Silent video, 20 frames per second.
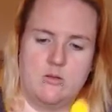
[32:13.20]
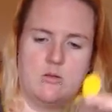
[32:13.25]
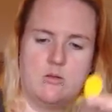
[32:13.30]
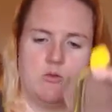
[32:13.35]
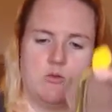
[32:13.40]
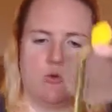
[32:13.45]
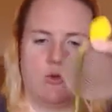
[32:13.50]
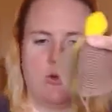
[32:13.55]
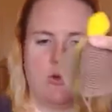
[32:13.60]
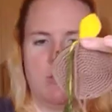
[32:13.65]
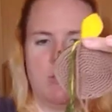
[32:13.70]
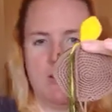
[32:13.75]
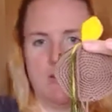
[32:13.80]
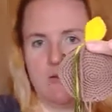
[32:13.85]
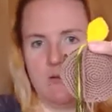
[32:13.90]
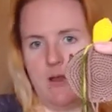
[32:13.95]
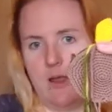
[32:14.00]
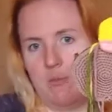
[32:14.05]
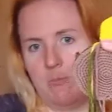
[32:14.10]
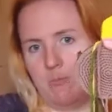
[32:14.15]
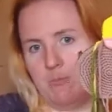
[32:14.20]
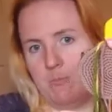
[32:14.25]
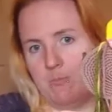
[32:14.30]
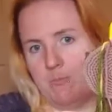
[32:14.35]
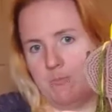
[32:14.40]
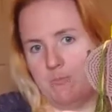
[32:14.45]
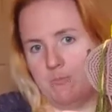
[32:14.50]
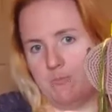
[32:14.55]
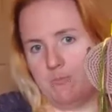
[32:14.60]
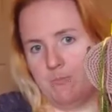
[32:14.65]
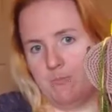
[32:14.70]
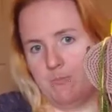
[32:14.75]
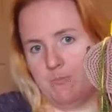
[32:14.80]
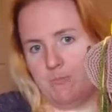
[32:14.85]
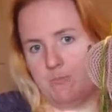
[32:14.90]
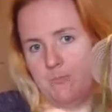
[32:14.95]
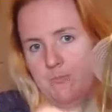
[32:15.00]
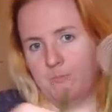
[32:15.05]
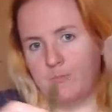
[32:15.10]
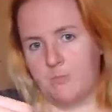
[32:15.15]
There's going to be a stem.
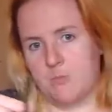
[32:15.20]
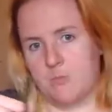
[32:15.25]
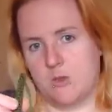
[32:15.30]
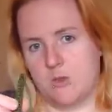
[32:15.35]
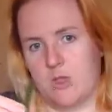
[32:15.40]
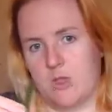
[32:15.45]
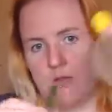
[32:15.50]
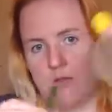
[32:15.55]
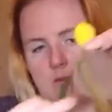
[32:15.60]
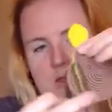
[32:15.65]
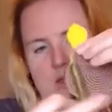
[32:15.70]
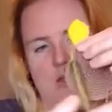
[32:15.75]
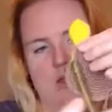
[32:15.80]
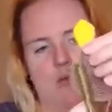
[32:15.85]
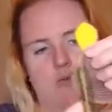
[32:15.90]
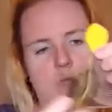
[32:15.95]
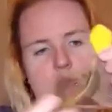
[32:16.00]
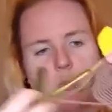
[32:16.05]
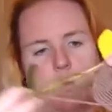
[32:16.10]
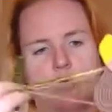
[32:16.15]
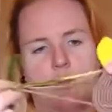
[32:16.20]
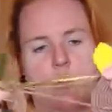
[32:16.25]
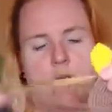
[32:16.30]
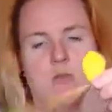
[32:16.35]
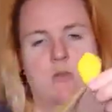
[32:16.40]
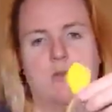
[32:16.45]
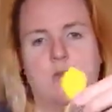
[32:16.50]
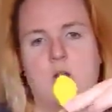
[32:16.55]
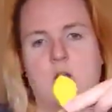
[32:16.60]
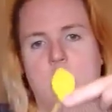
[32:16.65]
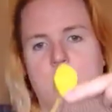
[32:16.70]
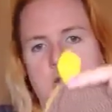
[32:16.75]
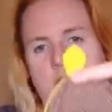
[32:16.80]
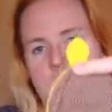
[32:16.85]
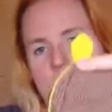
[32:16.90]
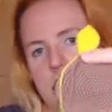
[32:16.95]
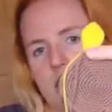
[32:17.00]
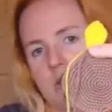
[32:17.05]
Can't see that from all the bits of yarn.